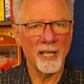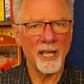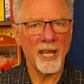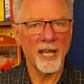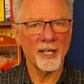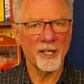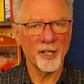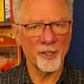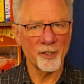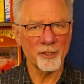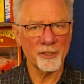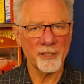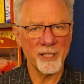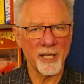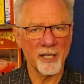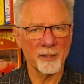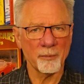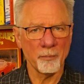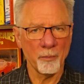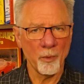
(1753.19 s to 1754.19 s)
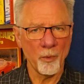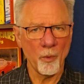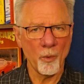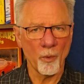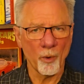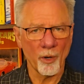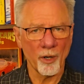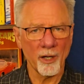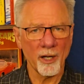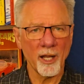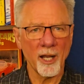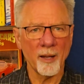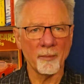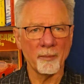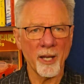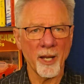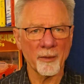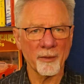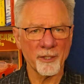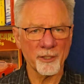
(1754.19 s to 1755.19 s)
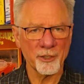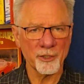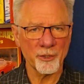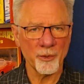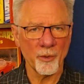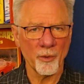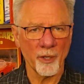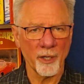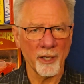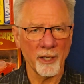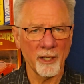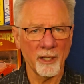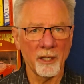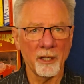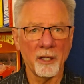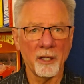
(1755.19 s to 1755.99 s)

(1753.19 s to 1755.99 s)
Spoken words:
and understand more about the story,